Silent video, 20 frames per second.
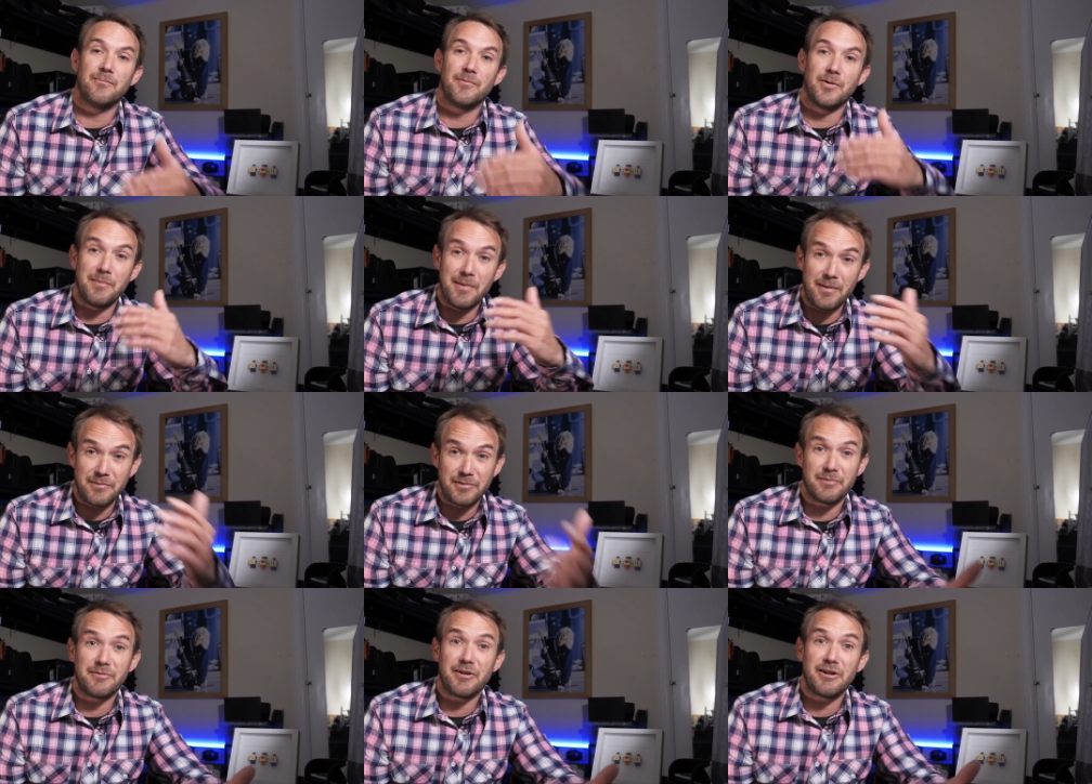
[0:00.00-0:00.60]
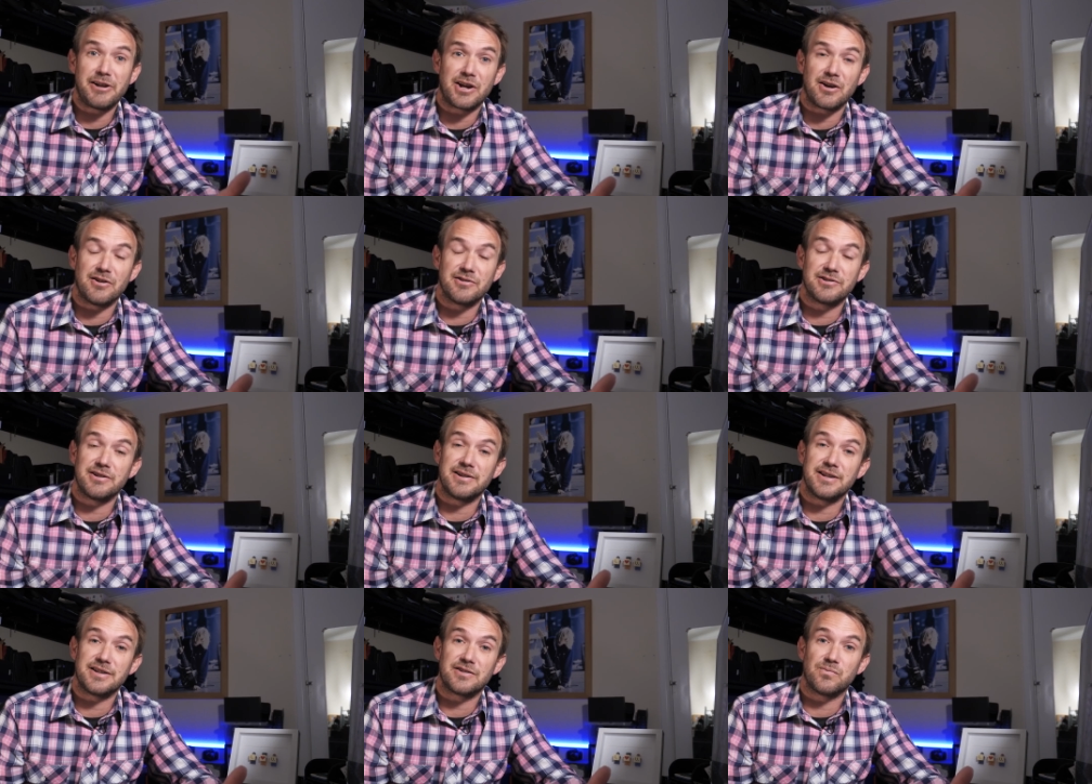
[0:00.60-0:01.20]
Remember, you've only got
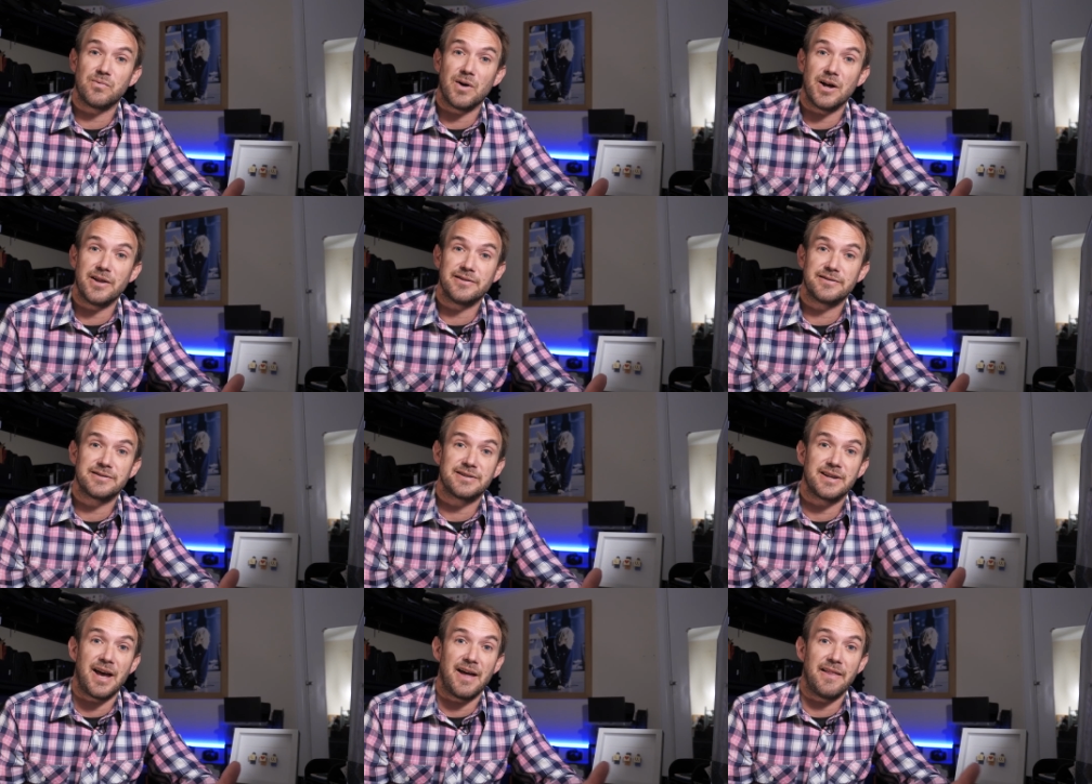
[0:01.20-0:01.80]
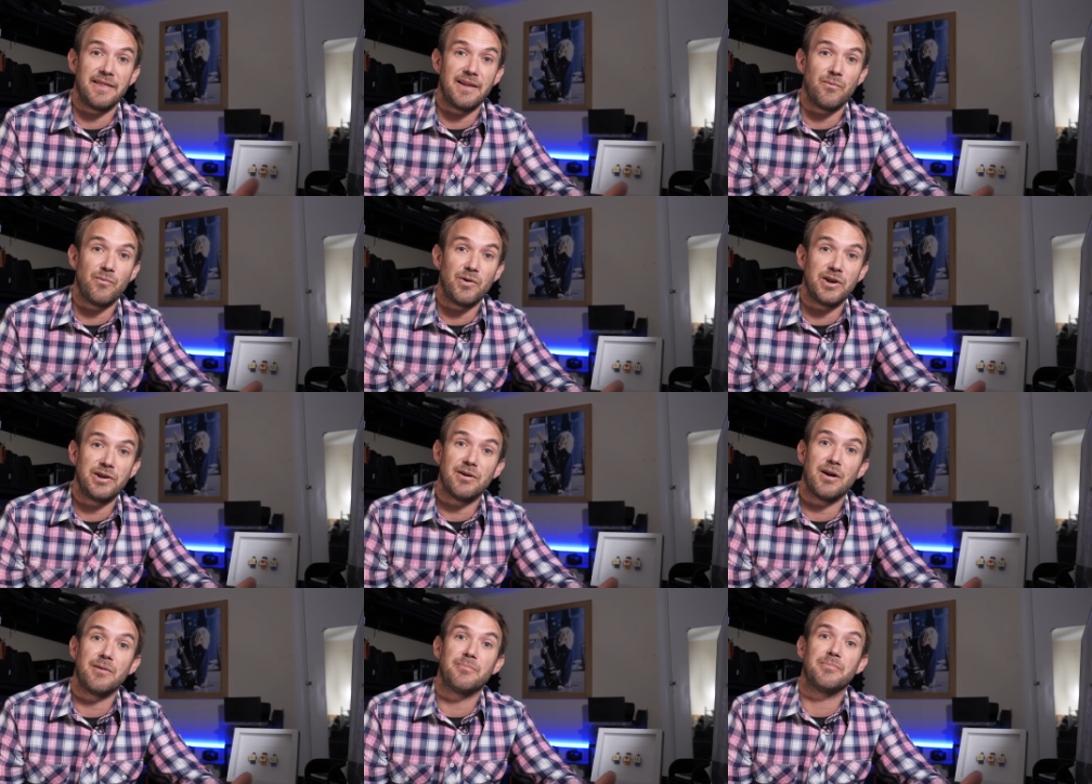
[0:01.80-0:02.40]
to do this once, and then
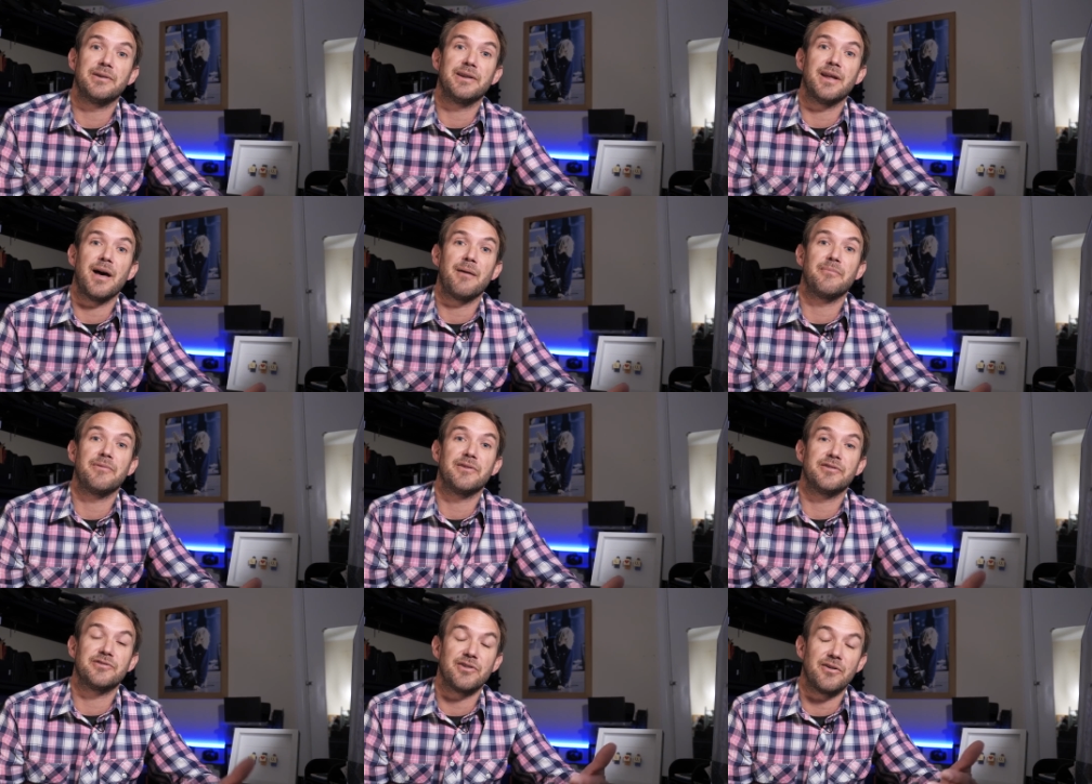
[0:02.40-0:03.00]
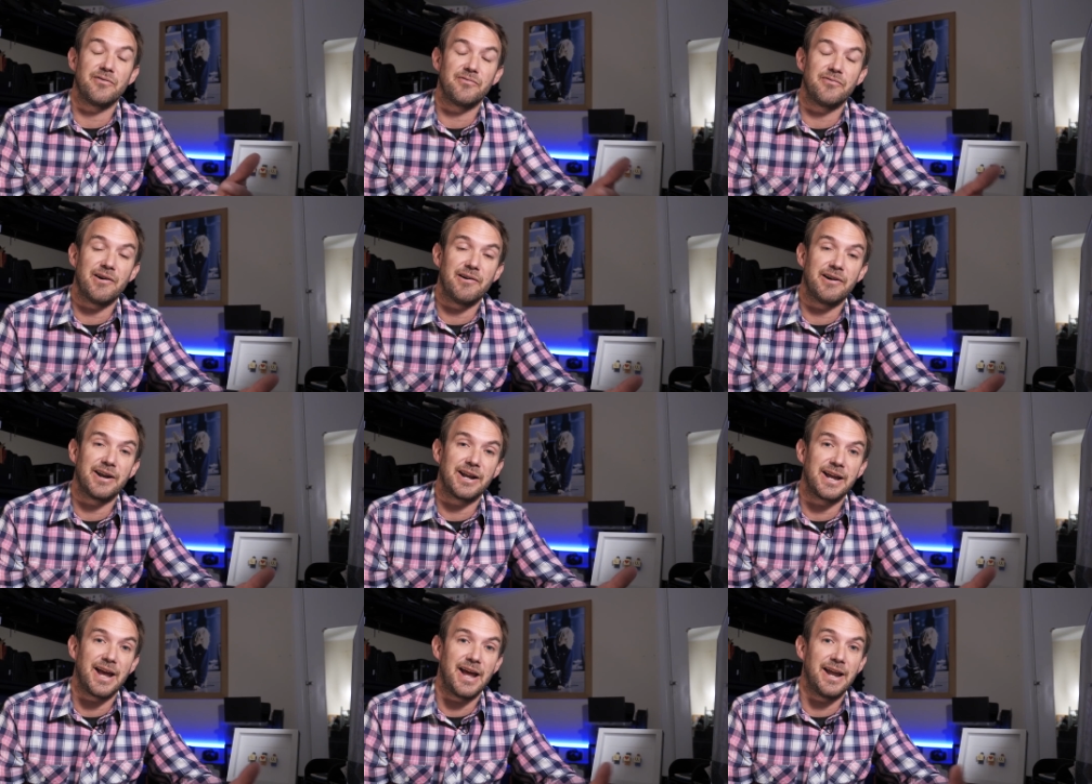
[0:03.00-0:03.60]
when you open up the software
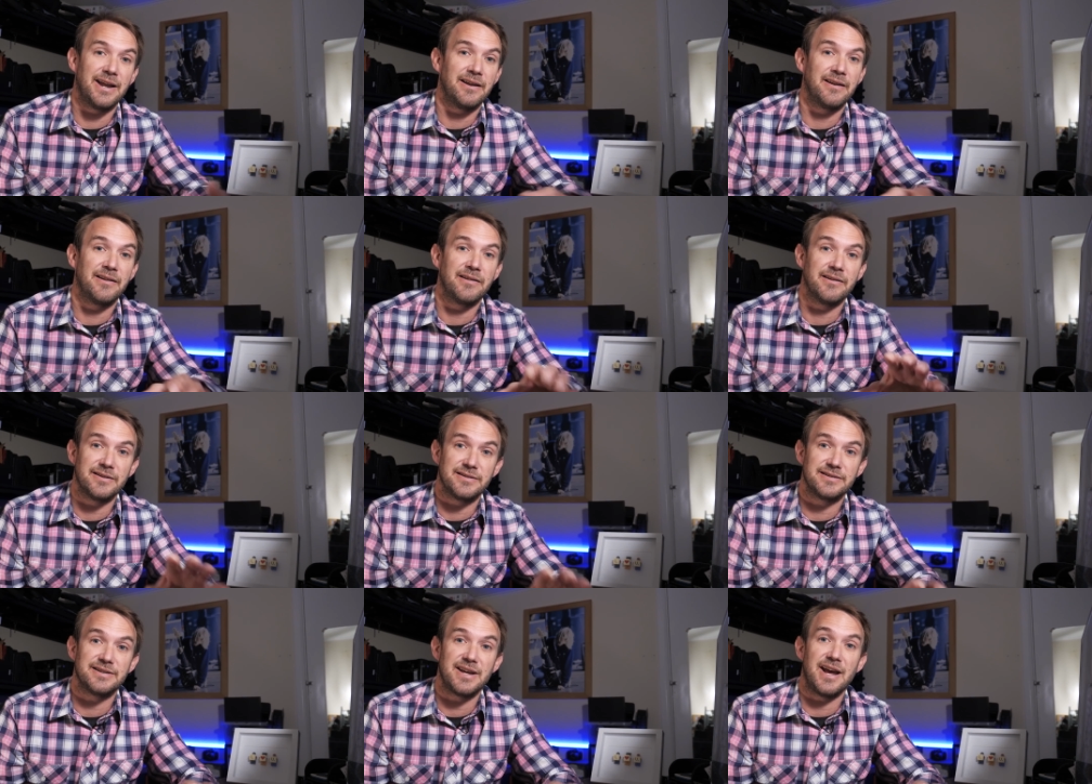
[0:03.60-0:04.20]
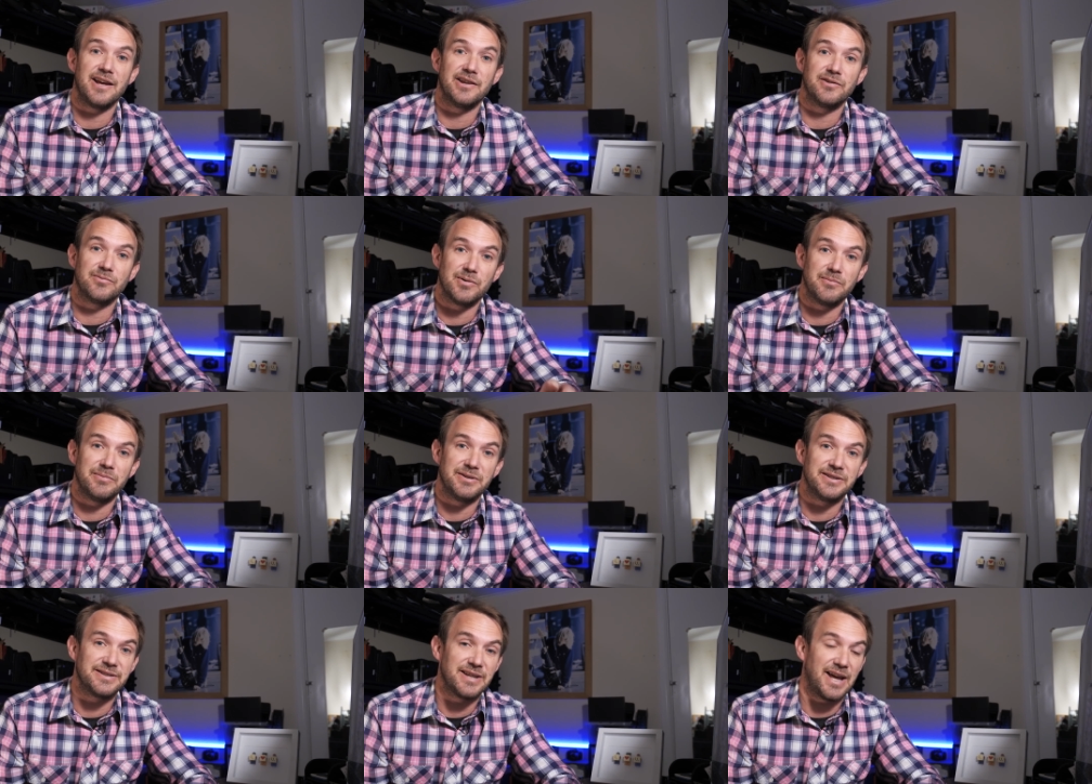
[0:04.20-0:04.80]
again, the settings will
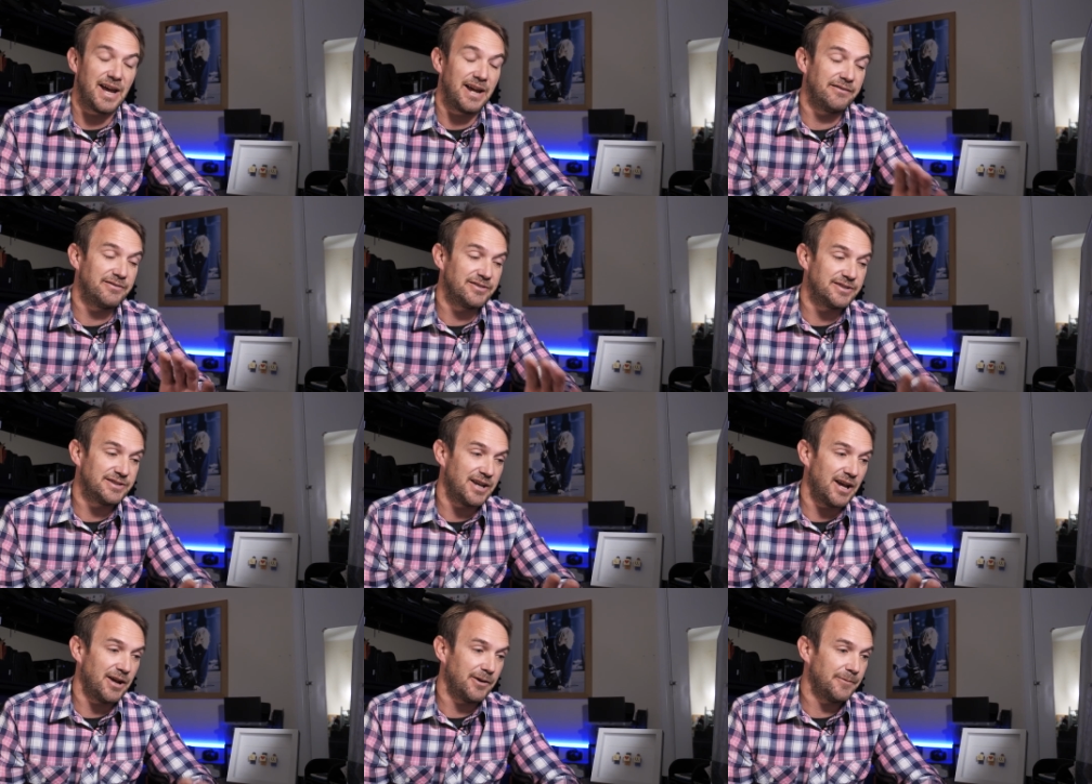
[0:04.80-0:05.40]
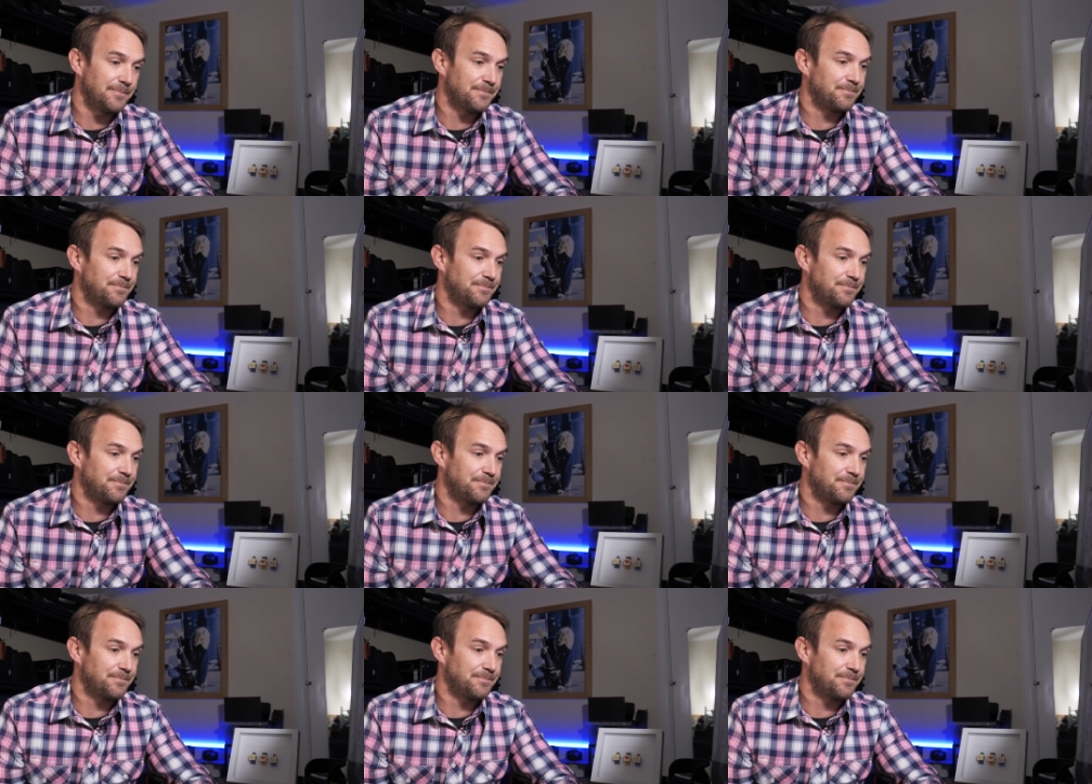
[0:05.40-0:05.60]
be saved. So